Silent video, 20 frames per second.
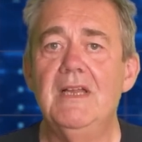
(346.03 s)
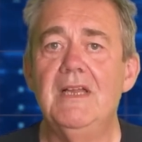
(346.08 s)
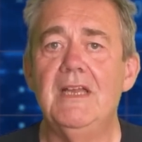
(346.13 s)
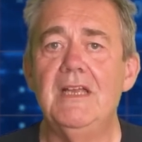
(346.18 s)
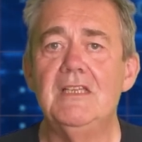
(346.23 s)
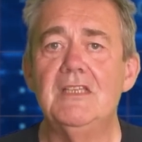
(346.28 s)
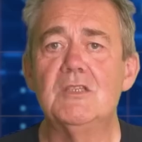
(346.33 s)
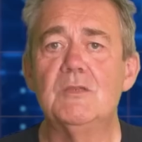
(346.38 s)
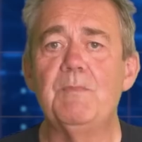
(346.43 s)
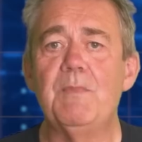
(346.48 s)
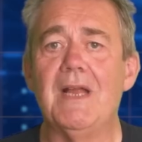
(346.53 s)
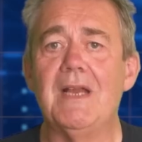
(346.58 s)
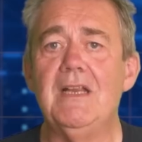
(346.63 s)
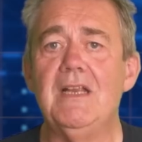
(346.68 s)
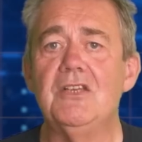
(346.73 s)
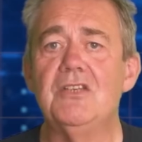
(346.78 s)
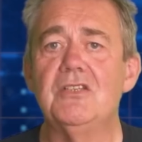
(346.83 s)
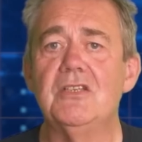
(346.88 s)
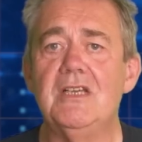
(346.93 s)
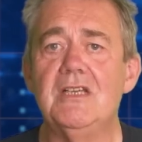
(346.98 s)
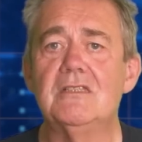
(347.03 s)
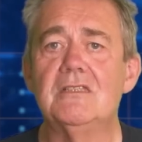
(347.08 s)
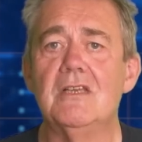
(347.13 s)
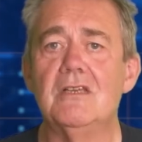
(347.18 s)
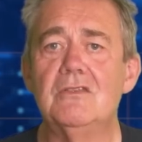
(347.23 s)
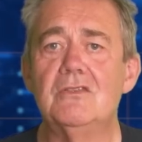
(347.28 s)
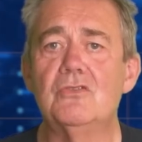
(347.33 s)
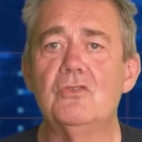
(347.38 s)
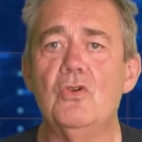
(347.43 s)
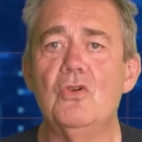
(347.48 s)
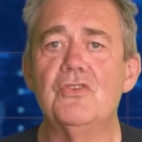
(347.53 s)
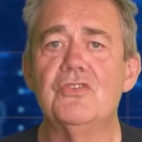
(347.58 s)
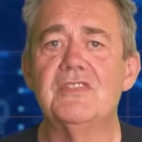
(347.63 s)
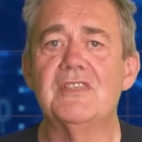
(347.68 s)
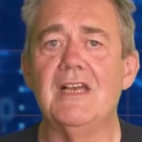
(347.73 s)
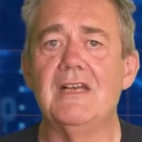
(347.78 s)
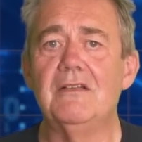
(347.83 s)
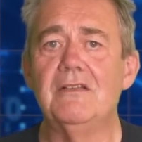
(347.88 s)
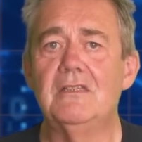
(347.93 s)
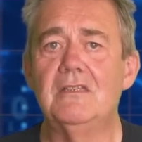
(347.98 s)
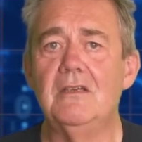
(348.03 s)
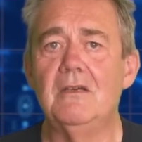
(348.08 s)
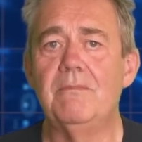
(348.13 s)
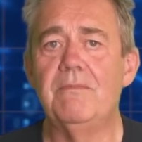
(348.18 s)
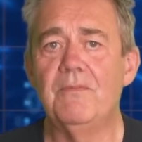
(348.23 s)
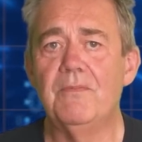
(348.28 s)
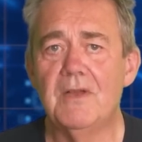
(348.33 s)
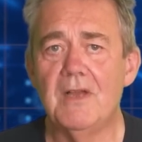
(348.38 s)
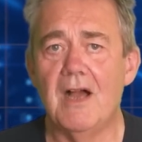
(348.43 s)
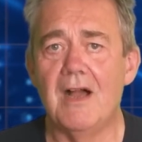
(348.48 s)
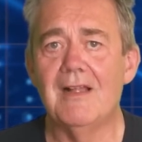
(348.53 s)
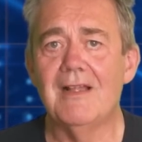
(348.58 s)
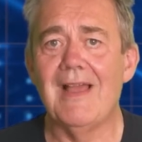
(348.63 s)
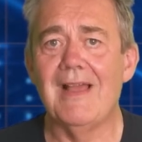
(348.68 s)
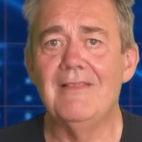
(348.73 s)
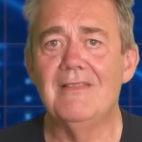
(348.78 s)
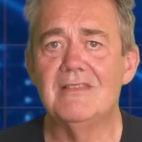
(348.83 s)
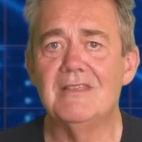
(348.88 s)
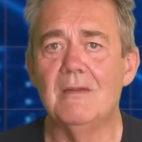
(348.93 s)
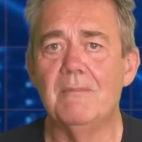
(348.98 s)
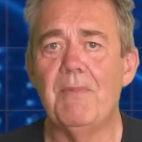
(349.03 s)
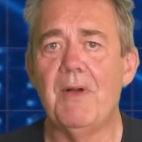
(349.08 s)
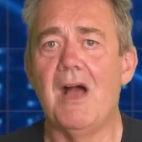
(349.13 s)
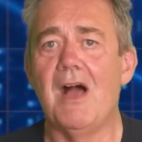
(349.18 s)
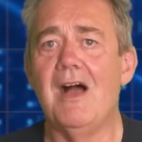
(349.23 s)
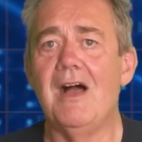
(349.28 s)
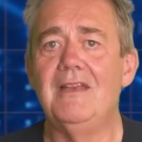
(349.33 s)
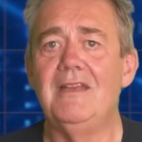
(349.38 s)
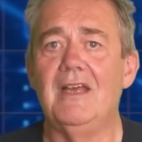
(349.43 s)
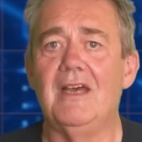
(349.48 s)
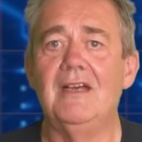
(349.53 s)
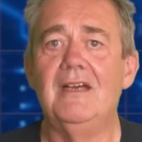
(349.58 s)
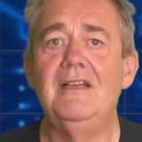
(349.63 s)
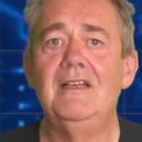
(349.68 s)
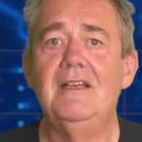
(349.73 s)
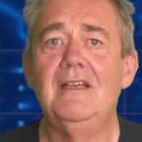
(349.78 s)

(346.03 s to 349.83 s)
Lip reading: In Spanish, it's a zorzal de garganta parda,